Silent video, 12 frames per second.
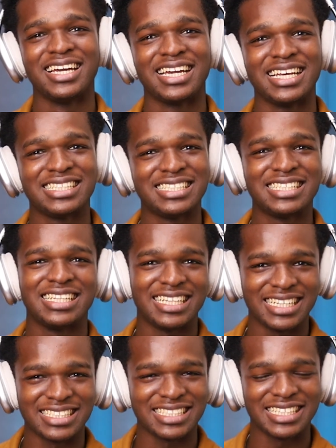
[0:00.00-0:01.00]
he did a
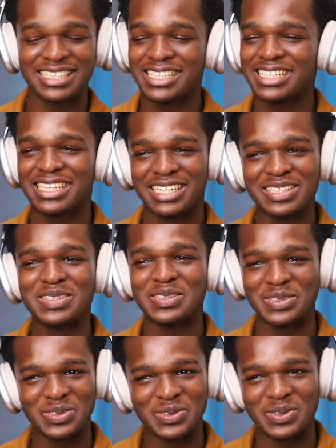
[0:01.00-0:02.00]
lot to
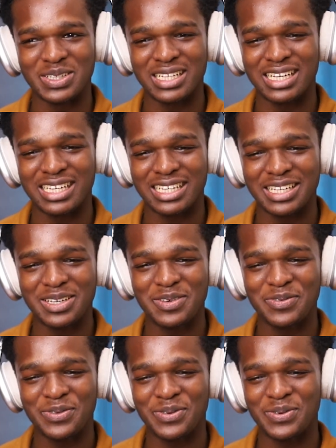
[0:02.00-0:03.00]
the song. Like,
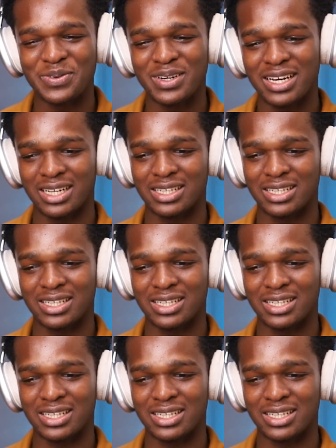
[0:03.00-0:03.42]
if you